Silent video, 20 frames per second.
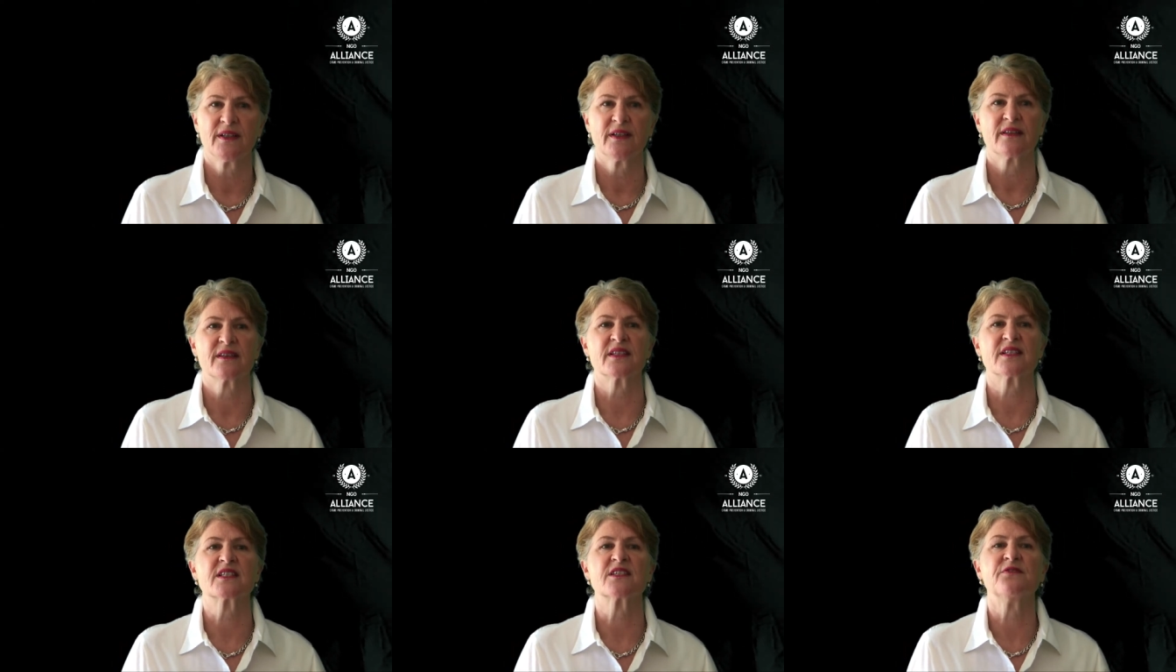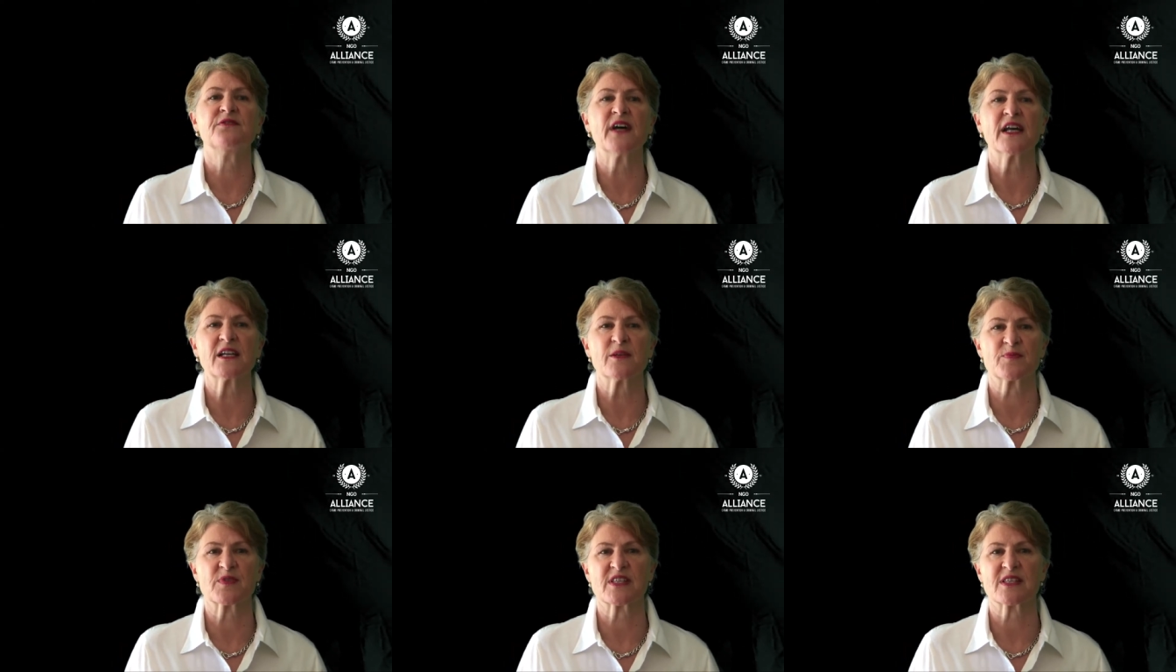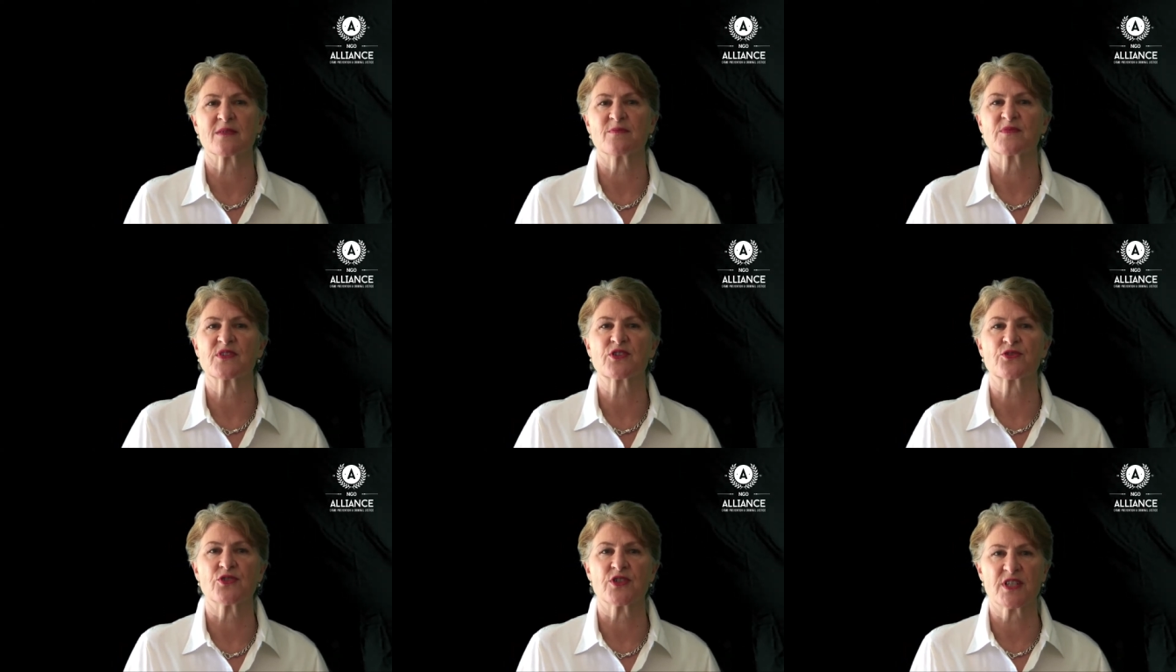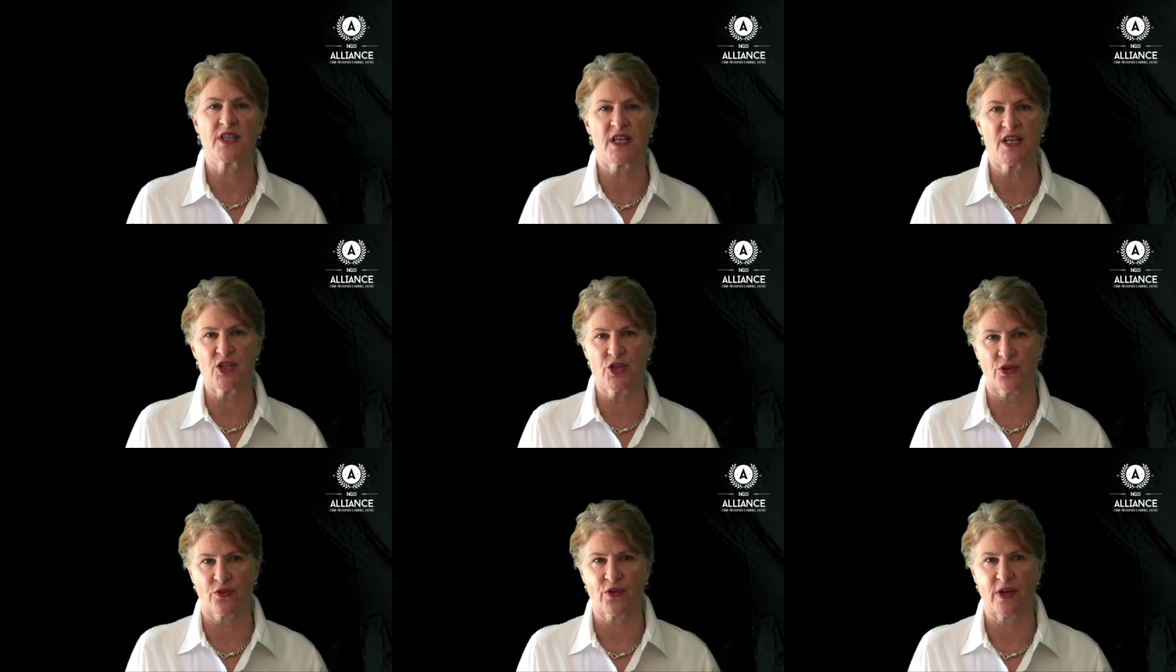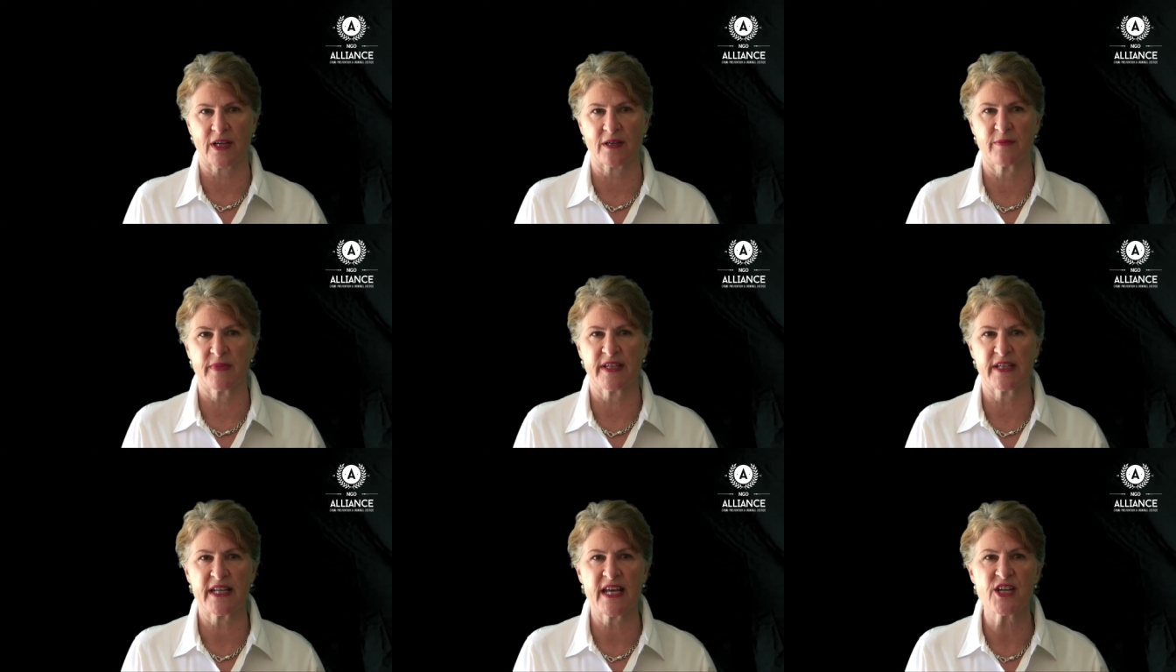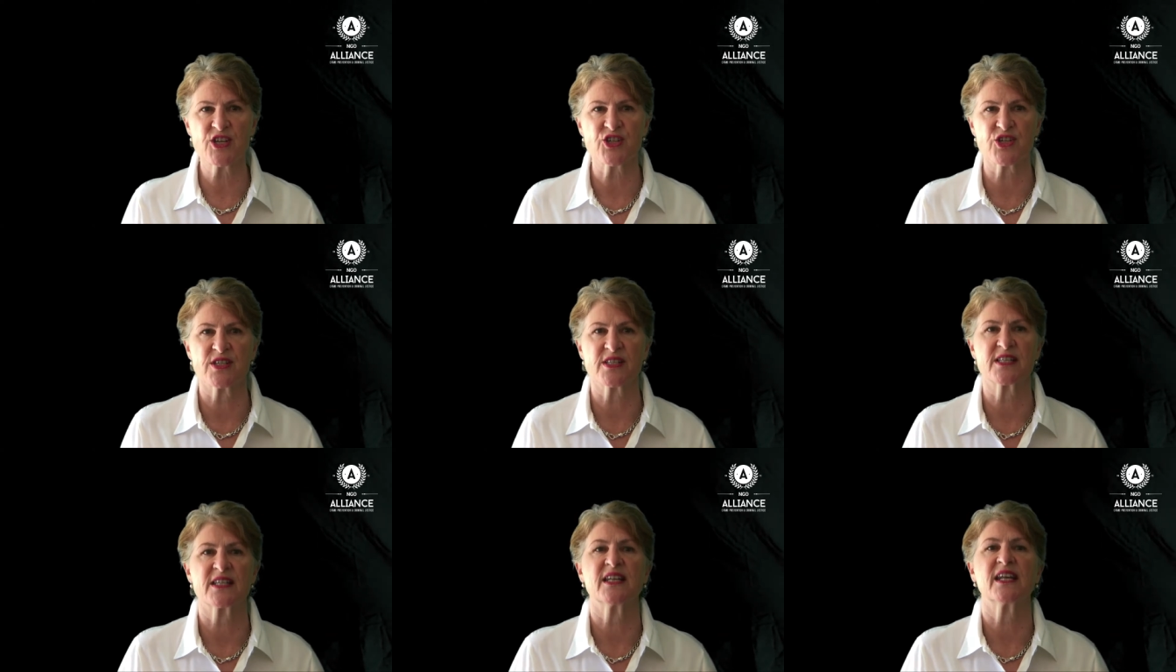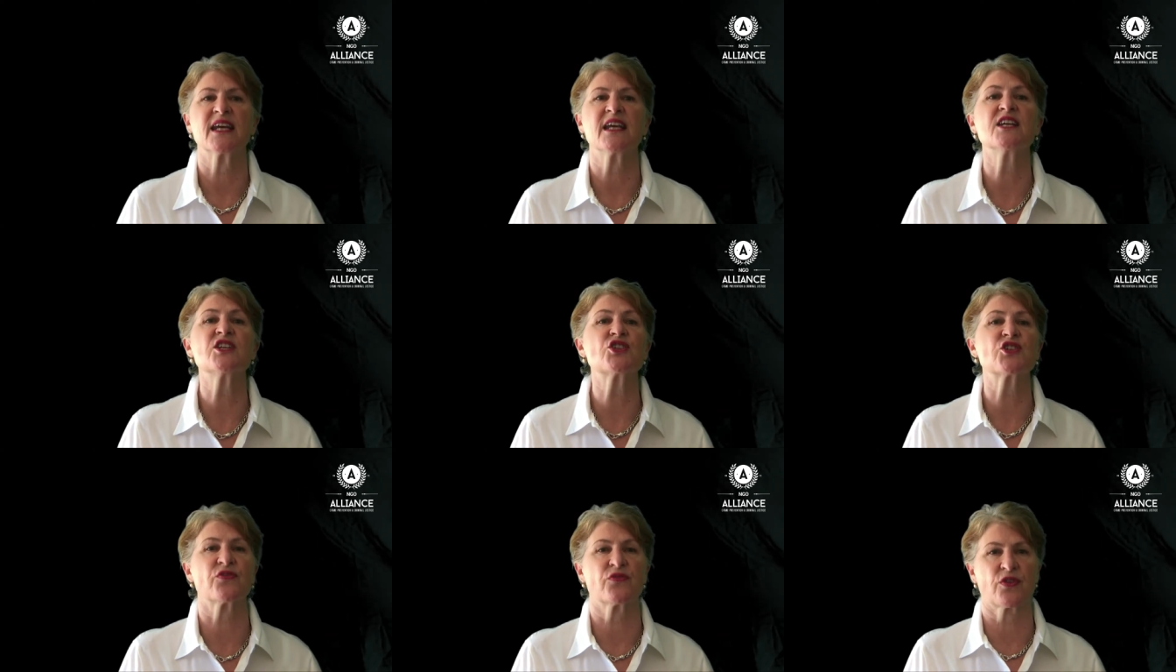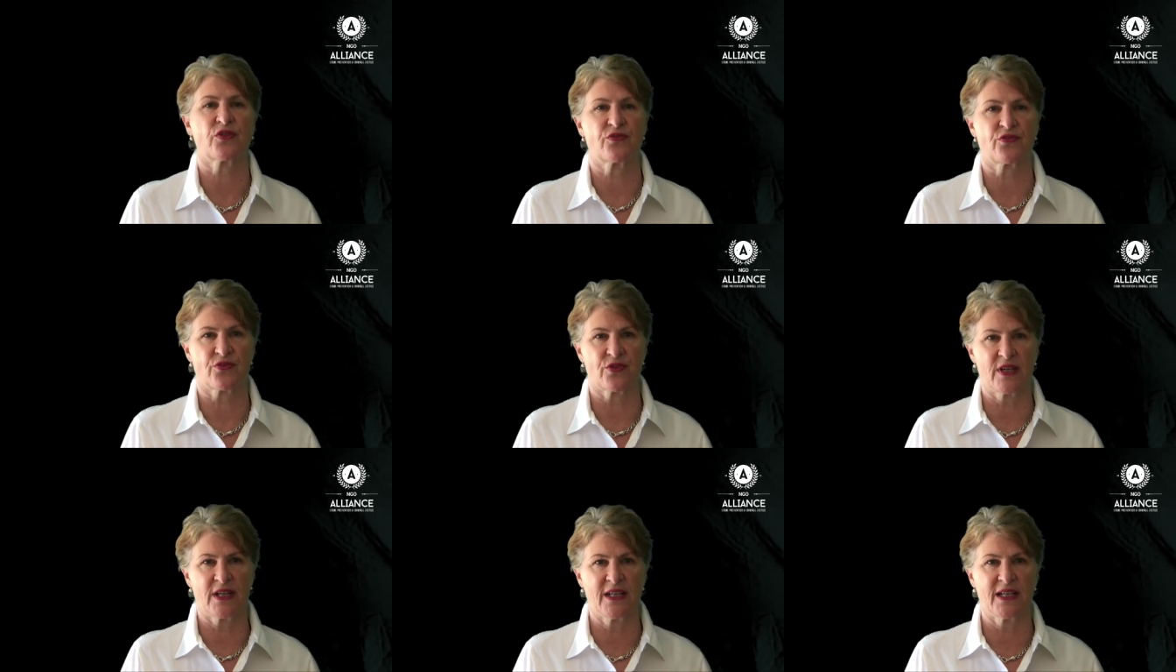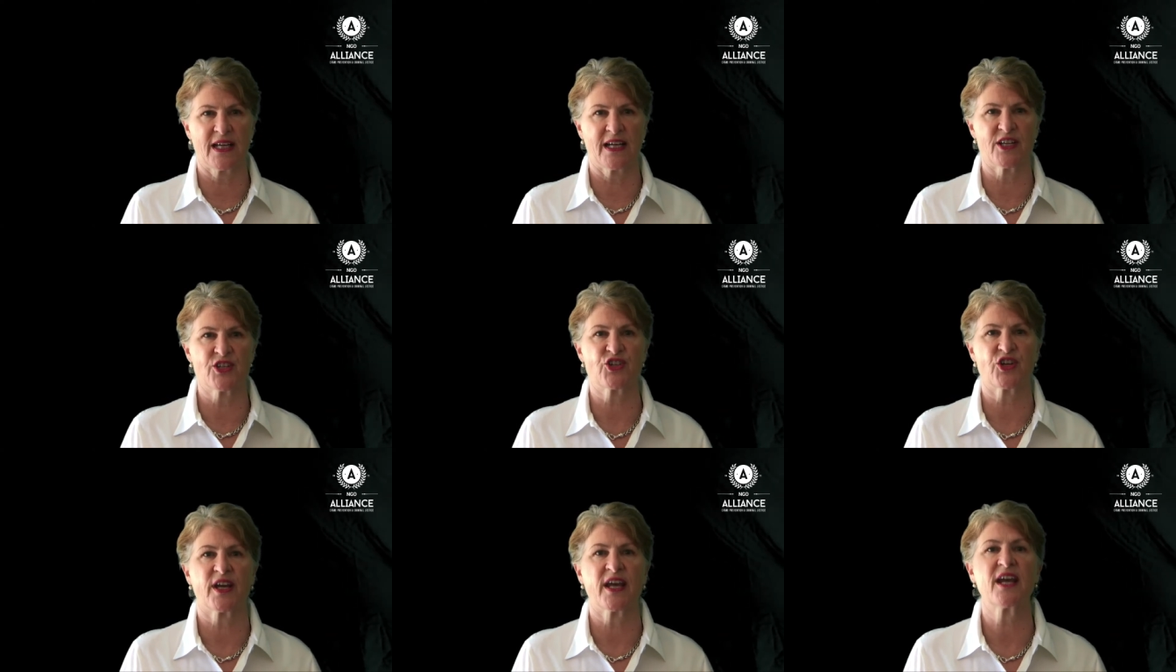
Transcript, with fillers: that develops some strategic recommendations in each of the three larger